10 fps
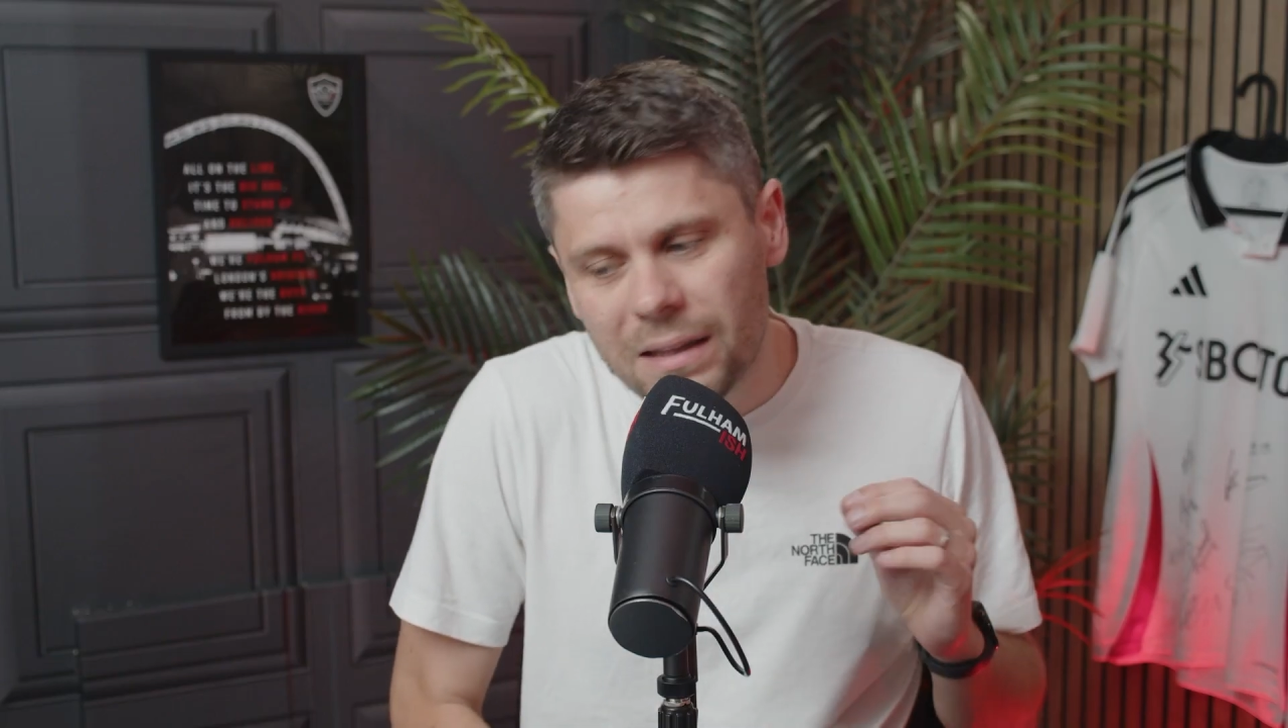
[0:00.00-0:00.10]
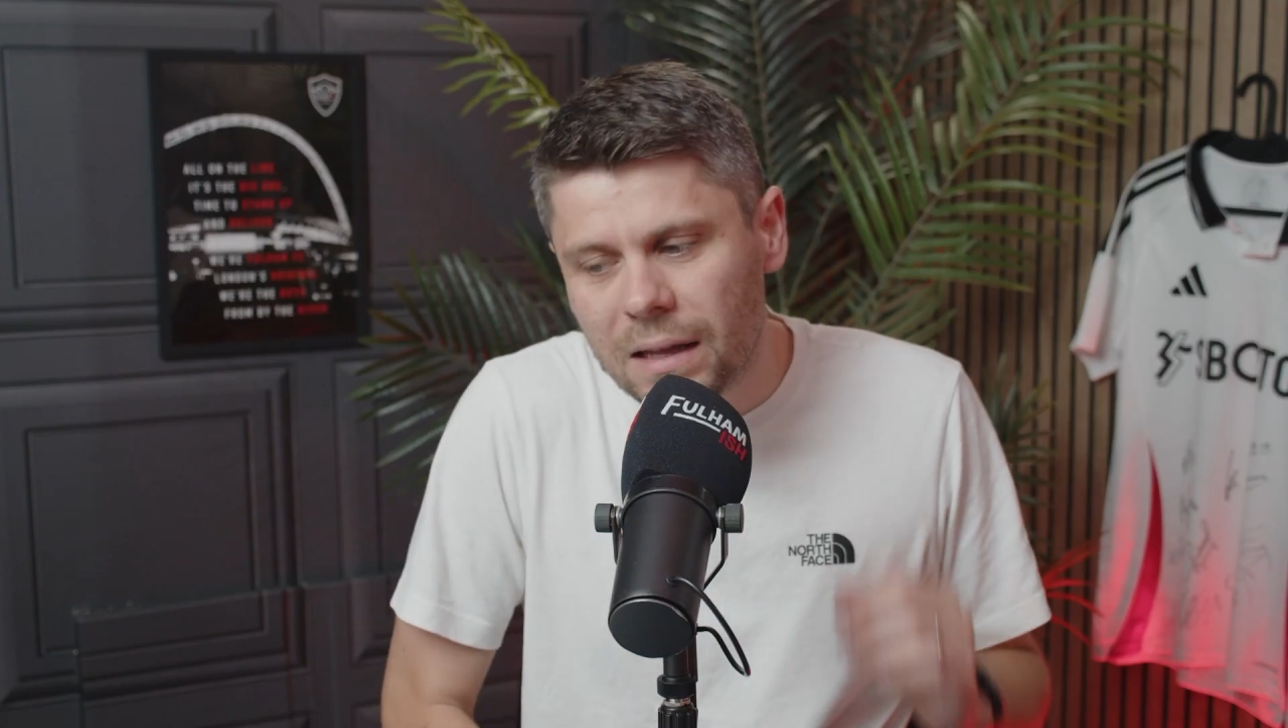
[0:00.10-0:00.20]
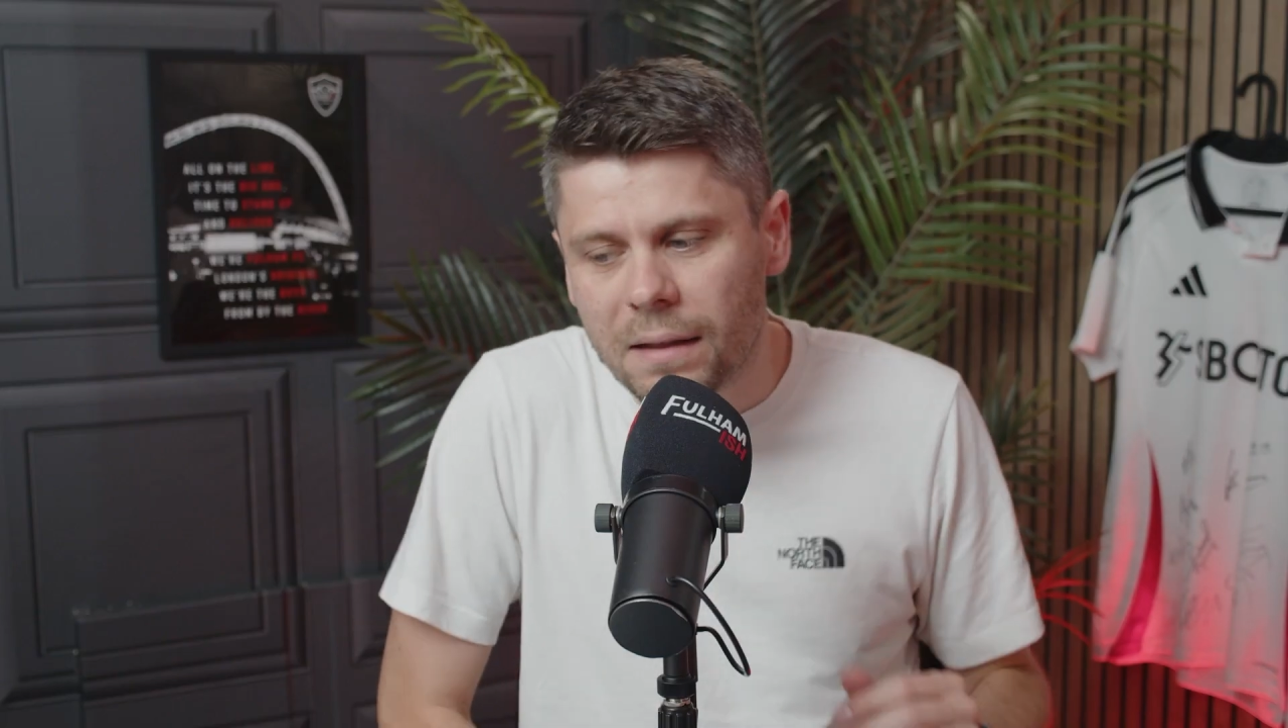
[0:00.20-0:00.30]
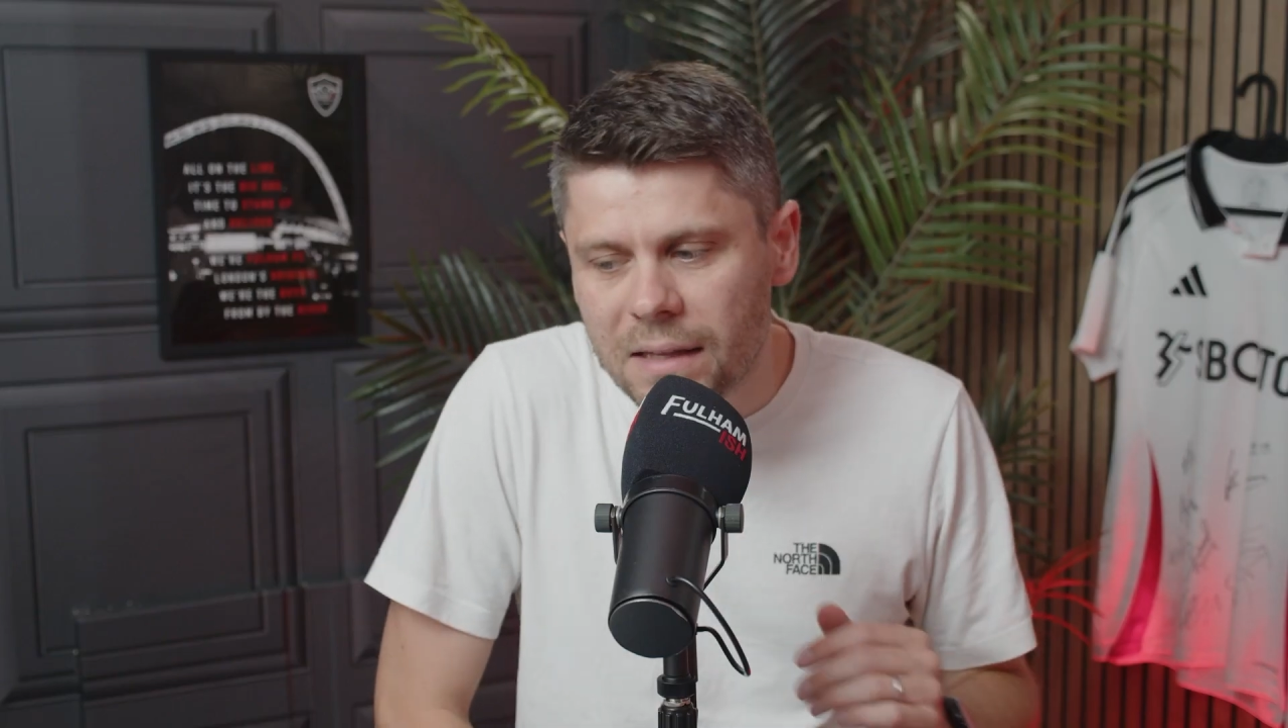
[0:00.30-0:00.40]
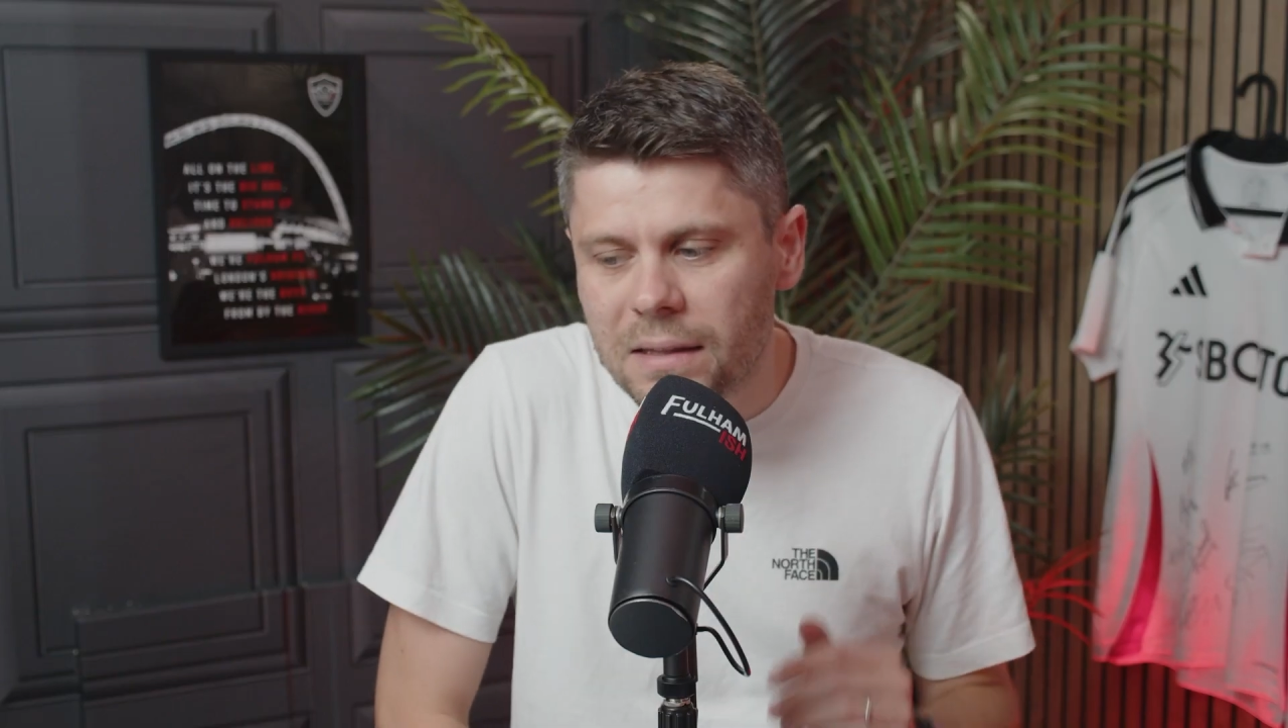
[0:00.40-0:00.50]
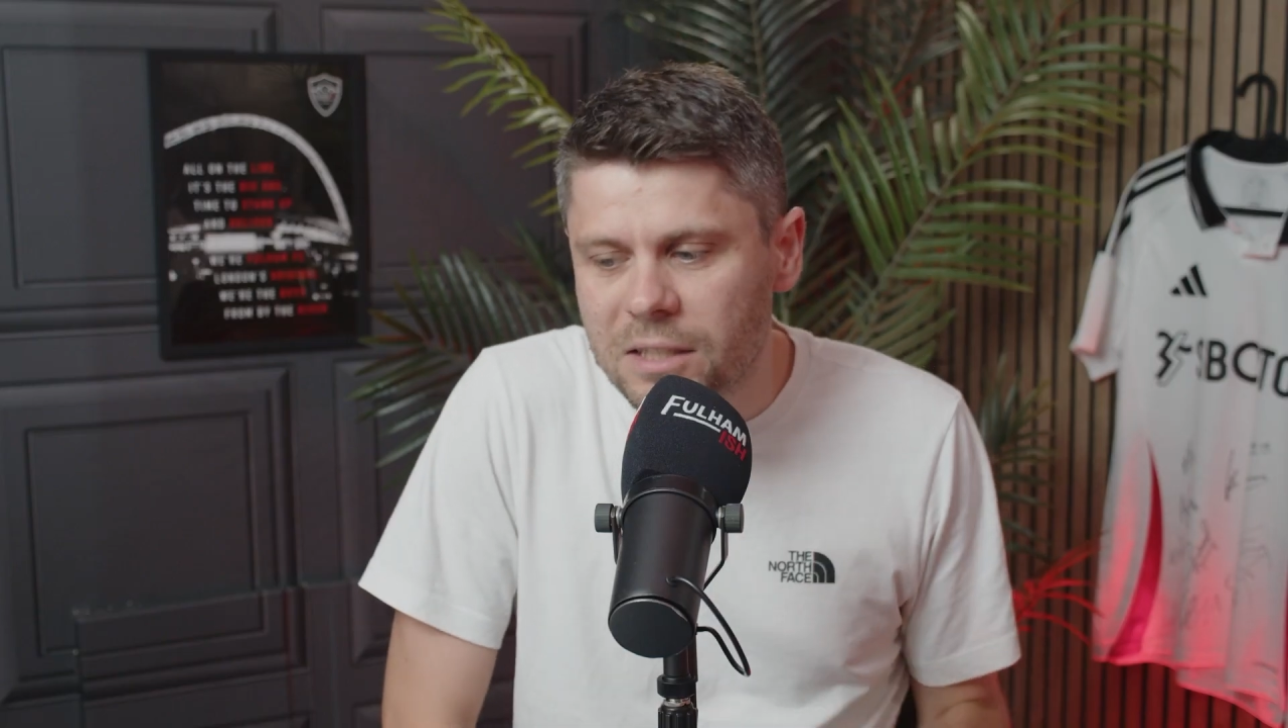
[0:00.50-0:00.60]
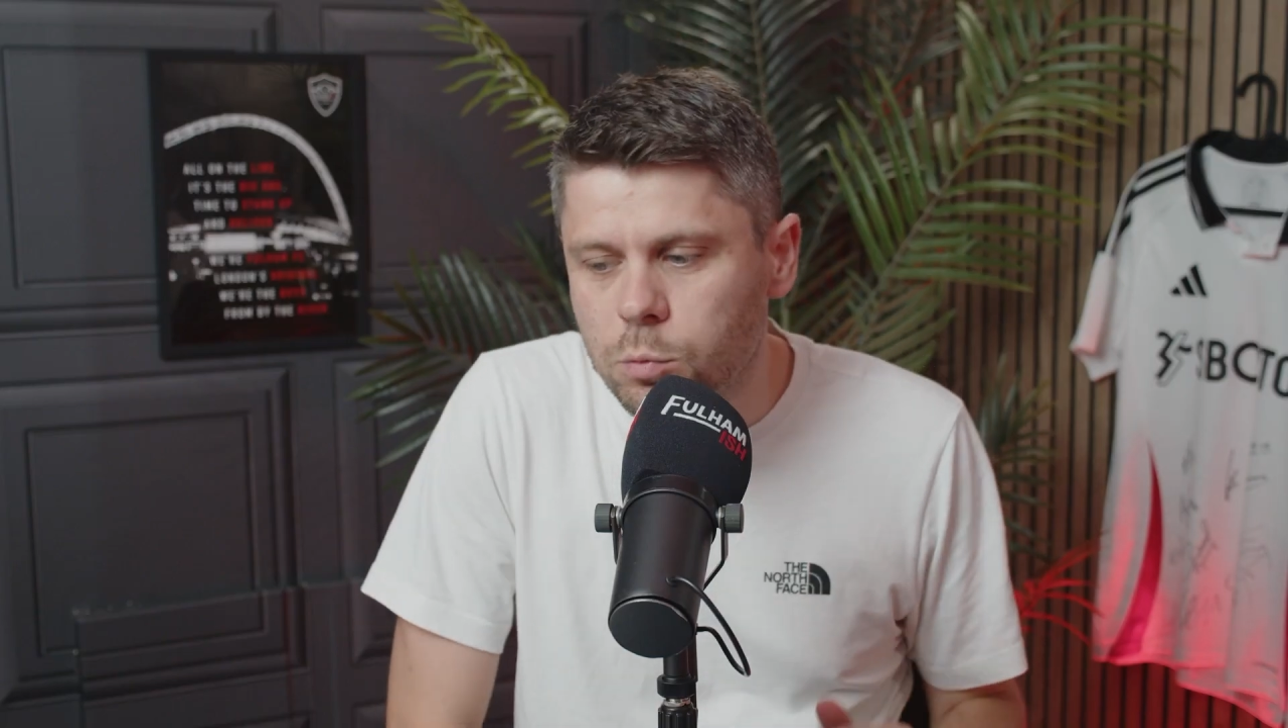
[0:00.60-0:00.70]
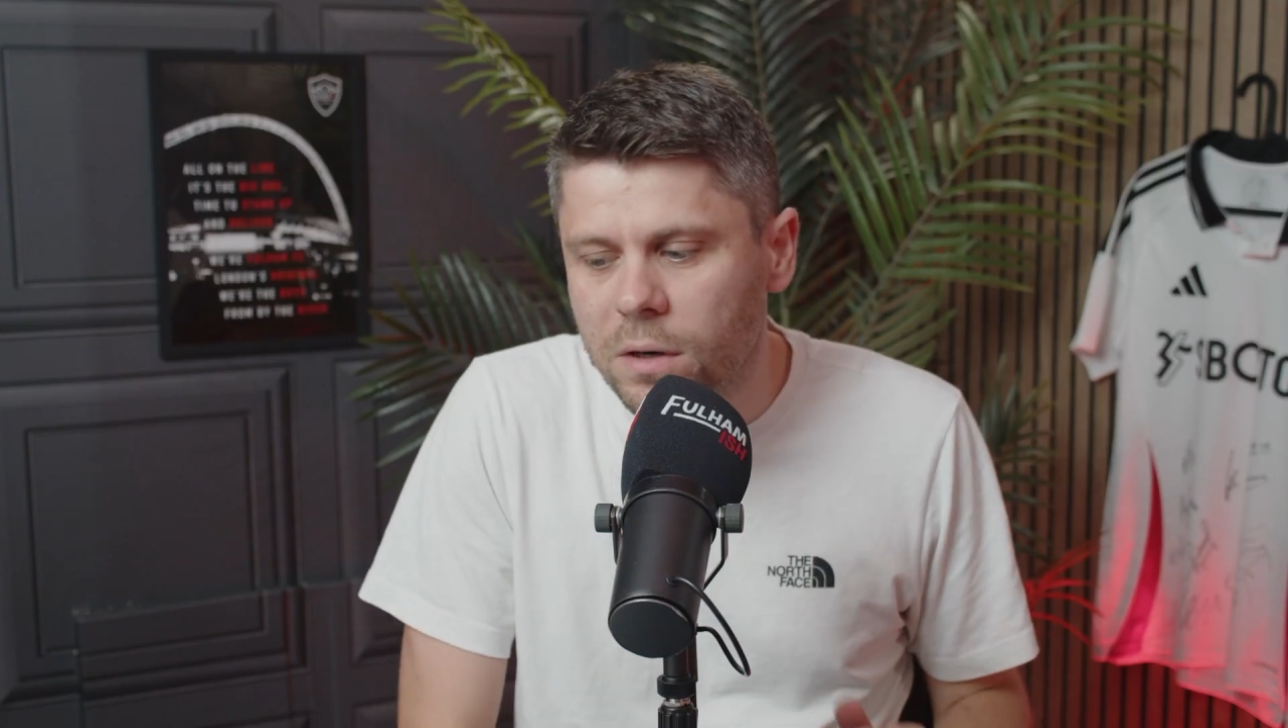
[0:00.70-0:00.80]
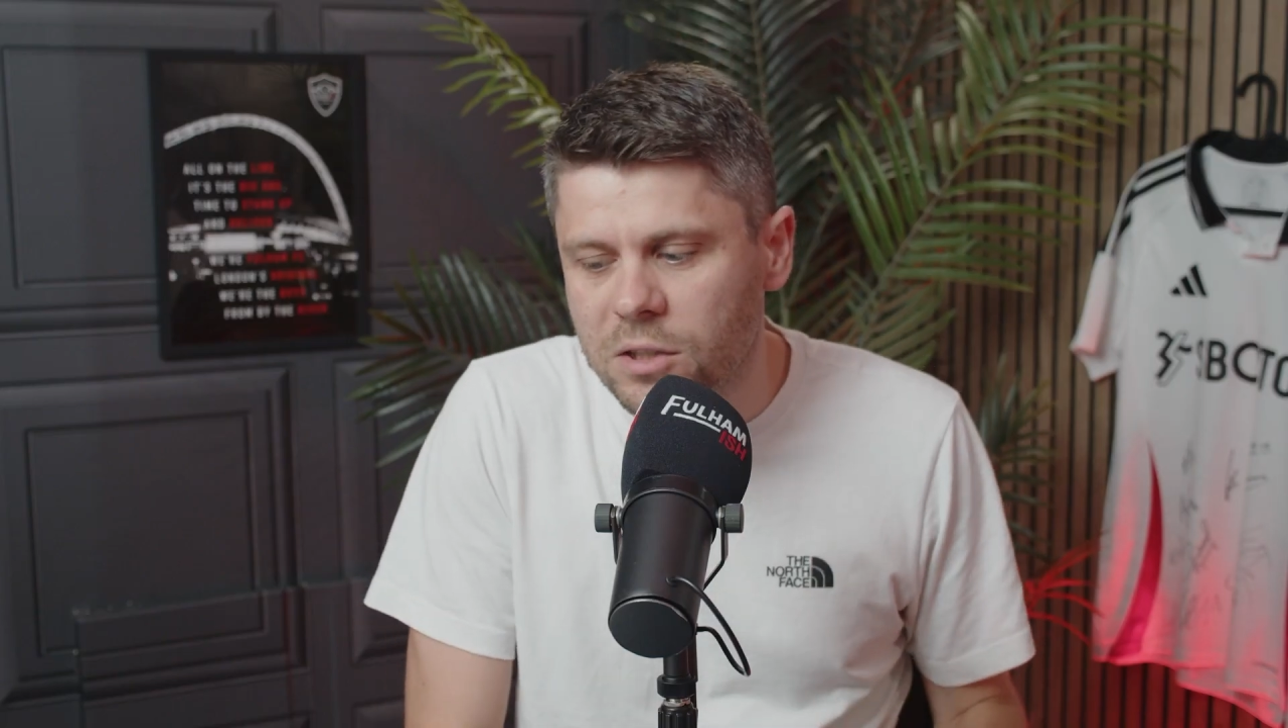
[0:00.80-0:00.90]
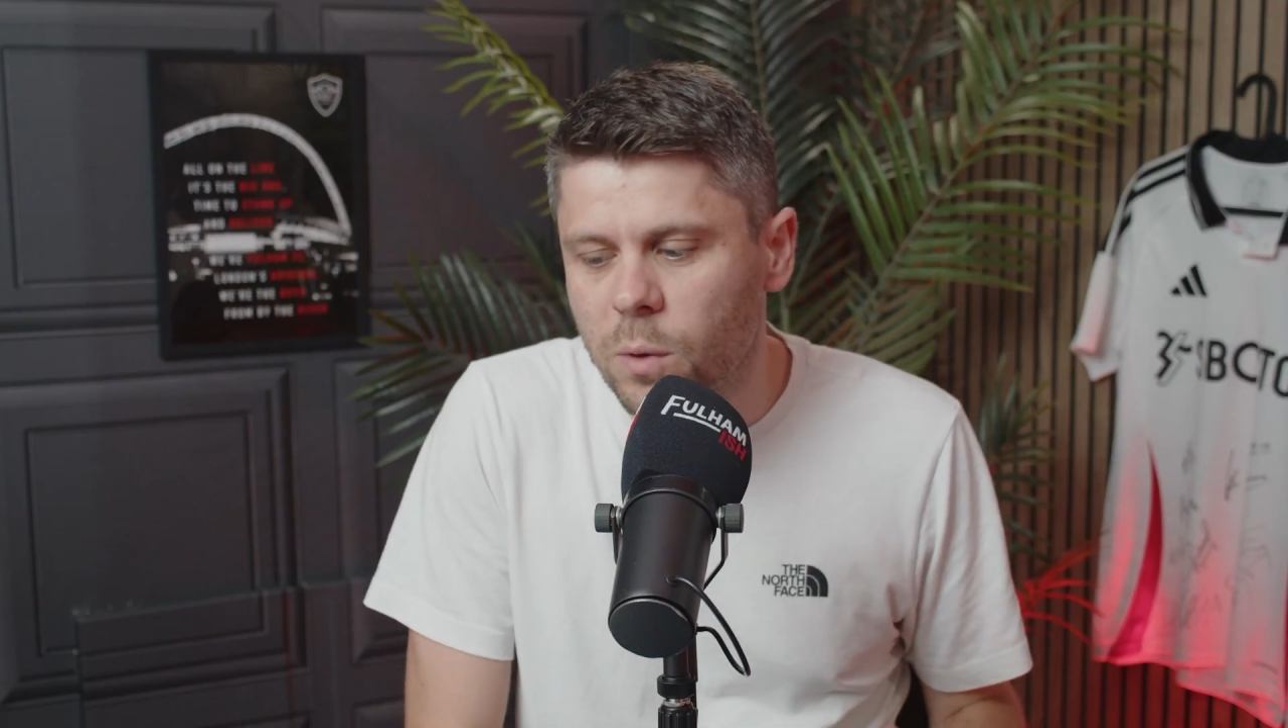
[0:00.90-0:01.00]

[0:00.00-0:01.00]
I think this one is